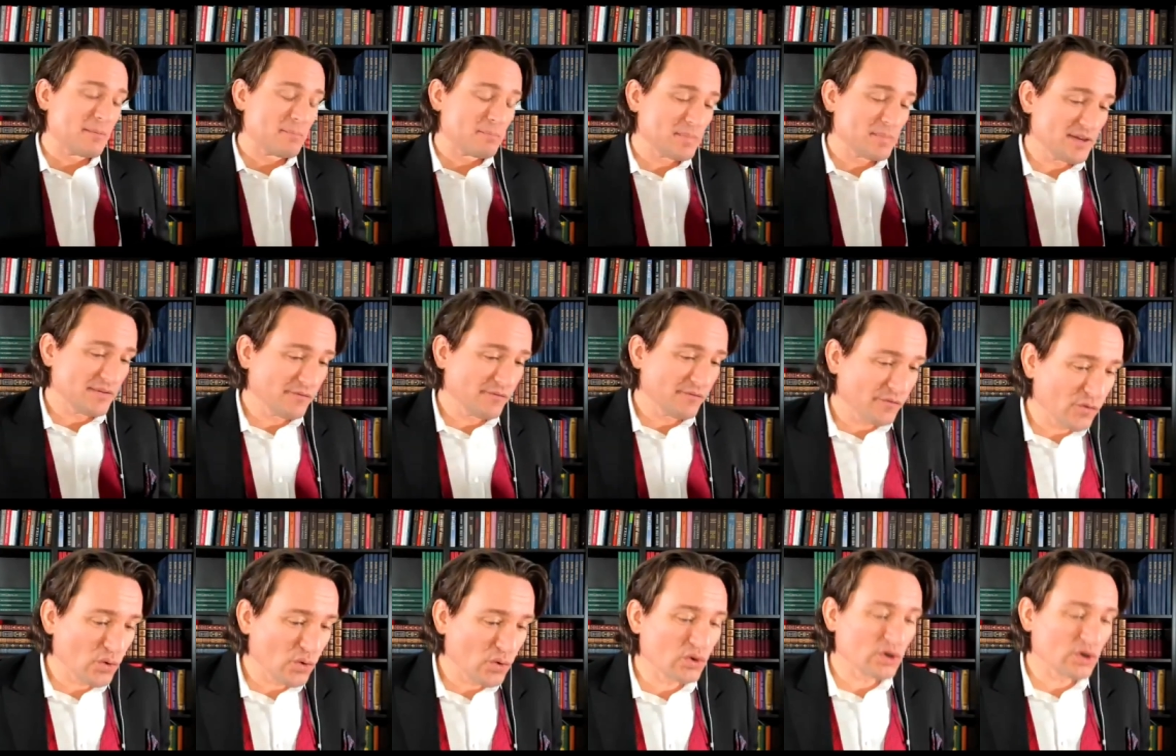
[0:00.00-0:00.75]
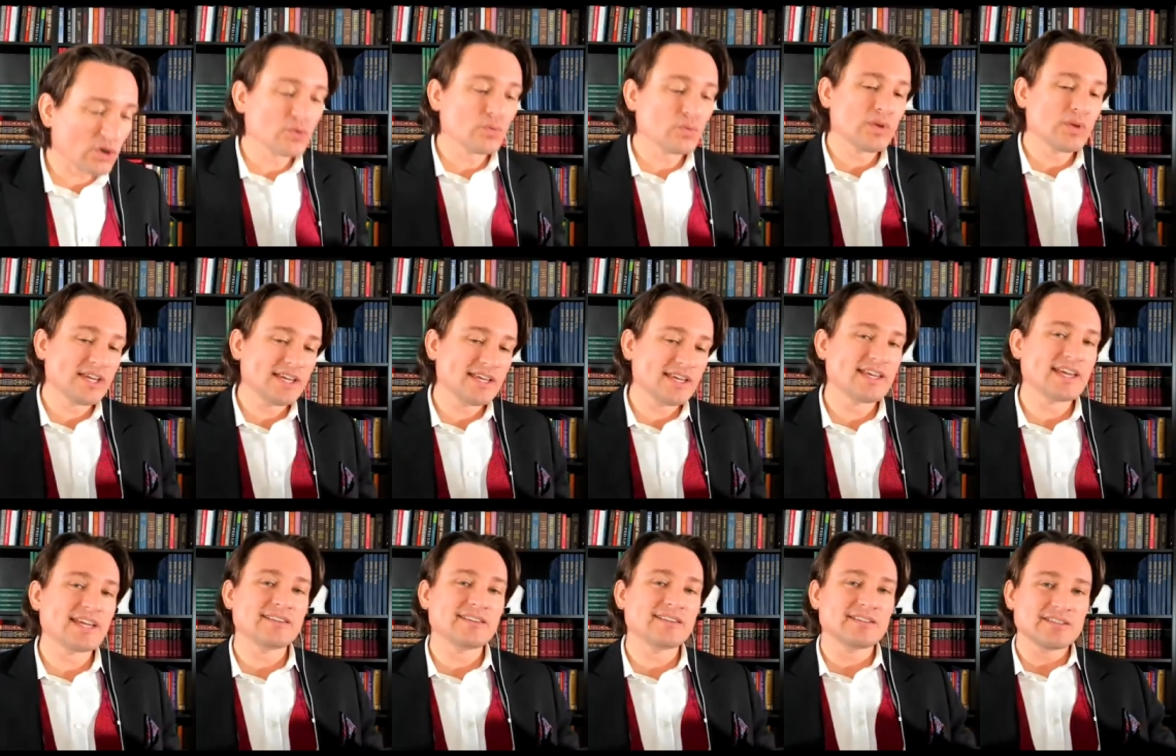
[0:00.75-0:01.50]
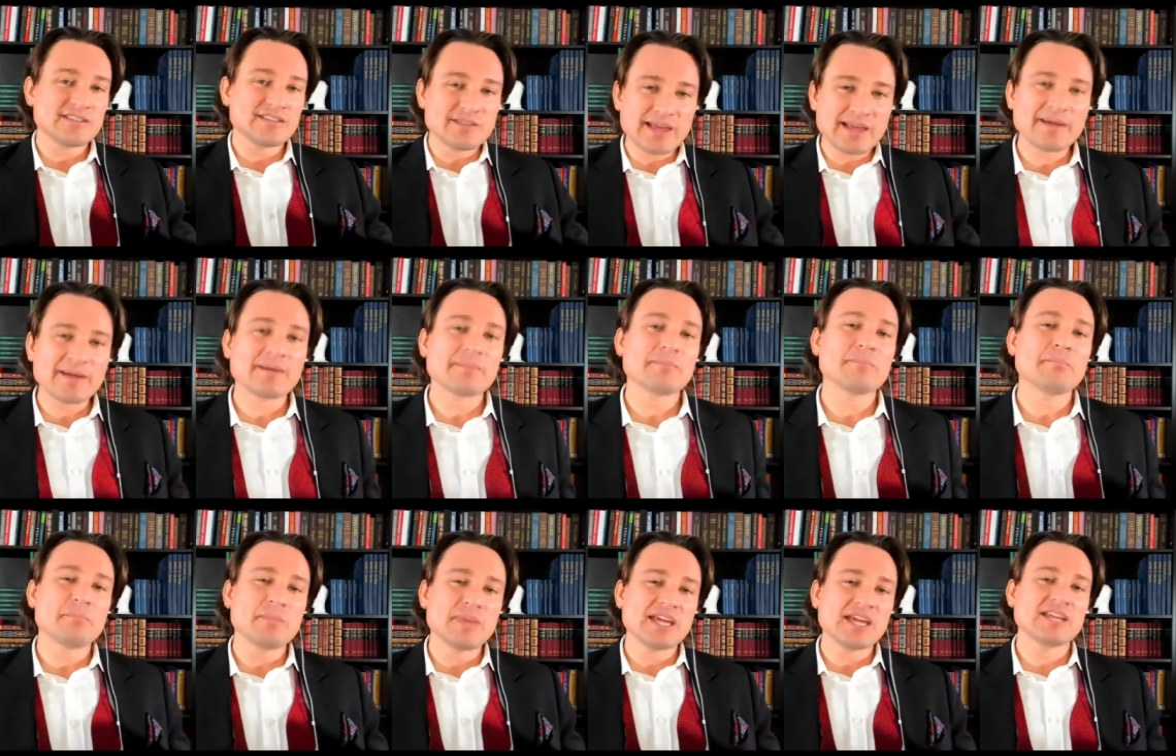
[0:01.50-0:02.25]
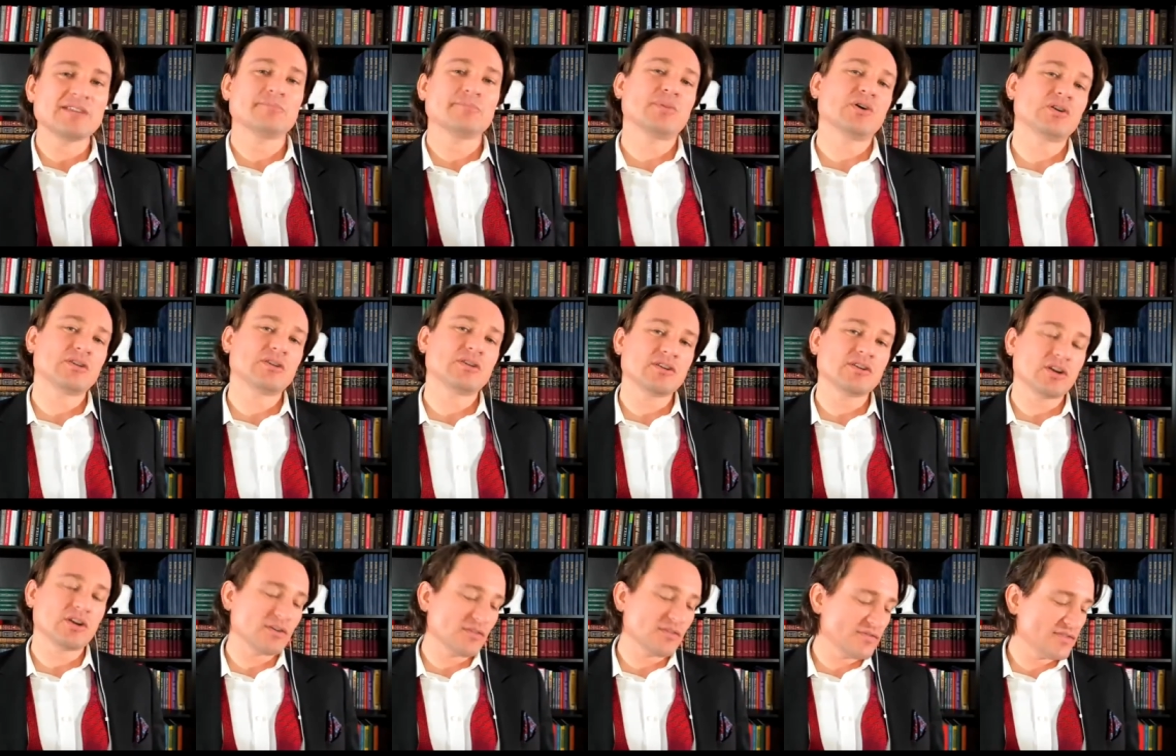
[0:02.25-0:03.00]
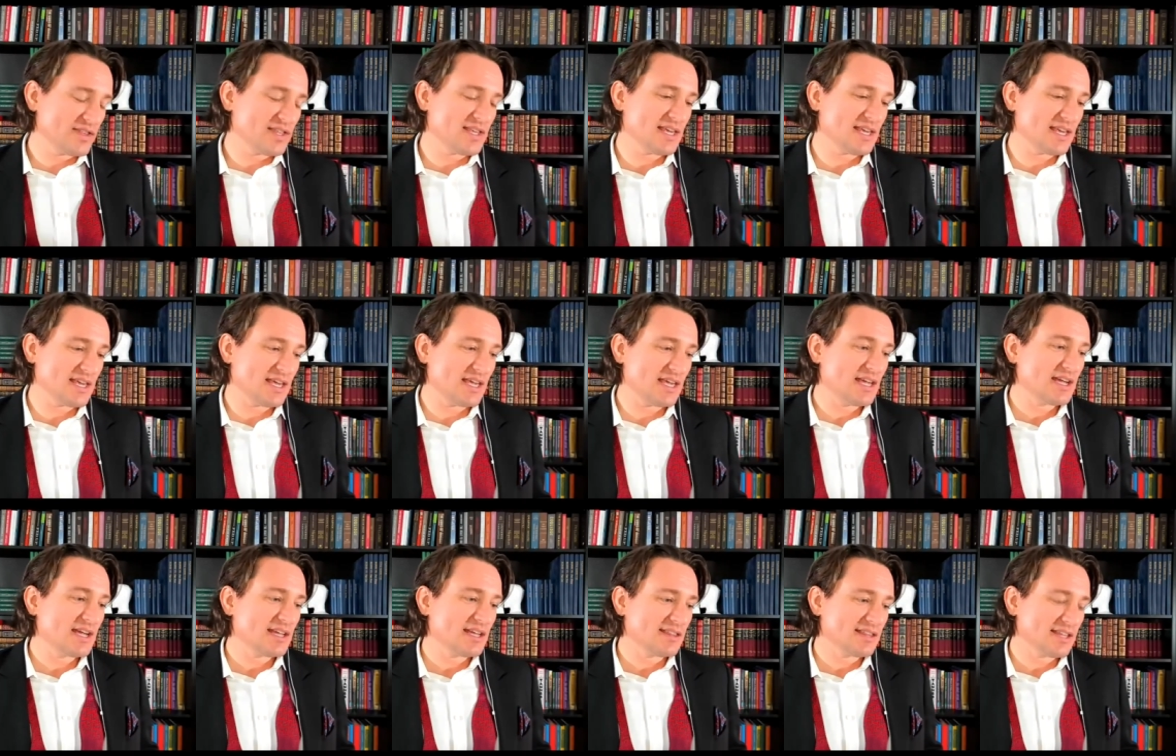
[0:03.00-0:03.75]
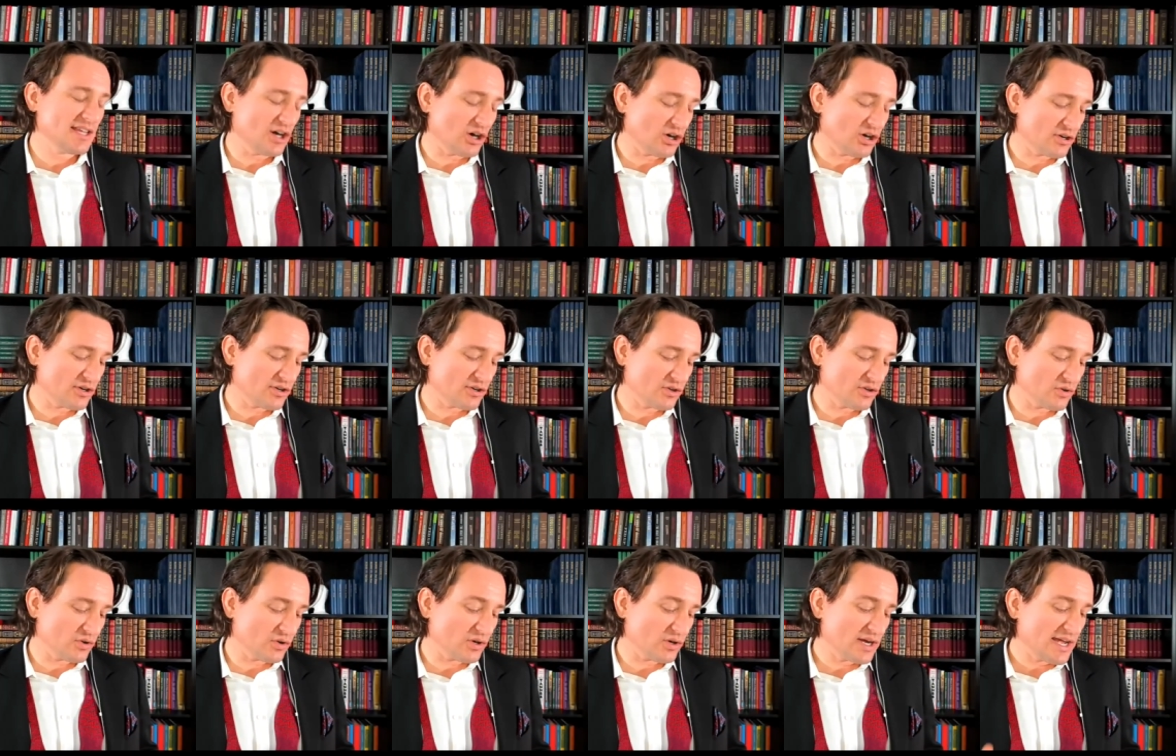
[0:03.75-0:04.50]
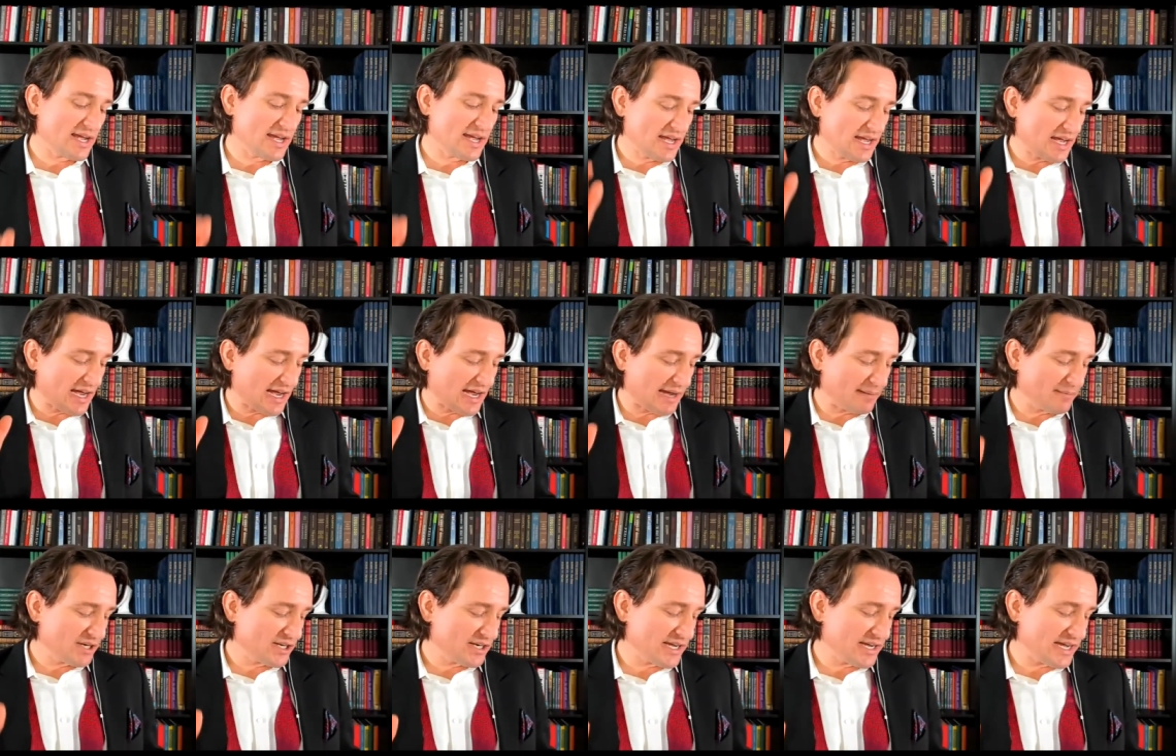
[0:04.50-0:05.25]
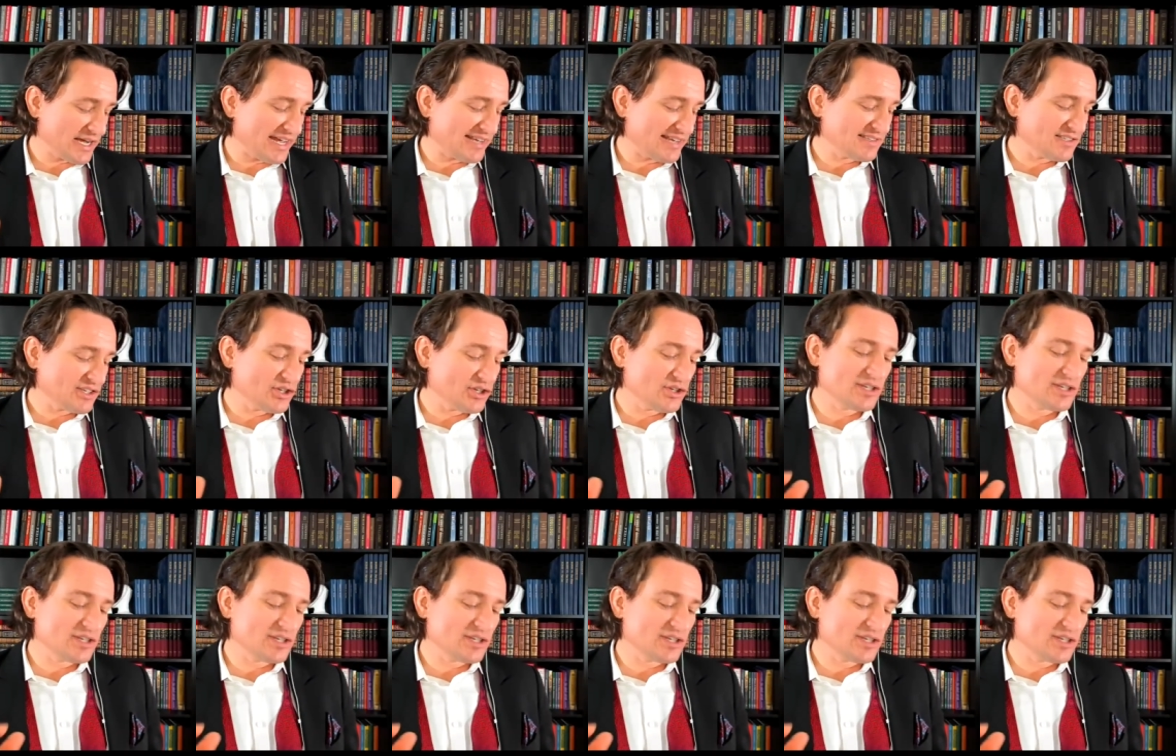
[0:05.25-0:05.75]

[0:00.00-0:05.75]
Before we get to that main part of the, the article, I'm going to ask you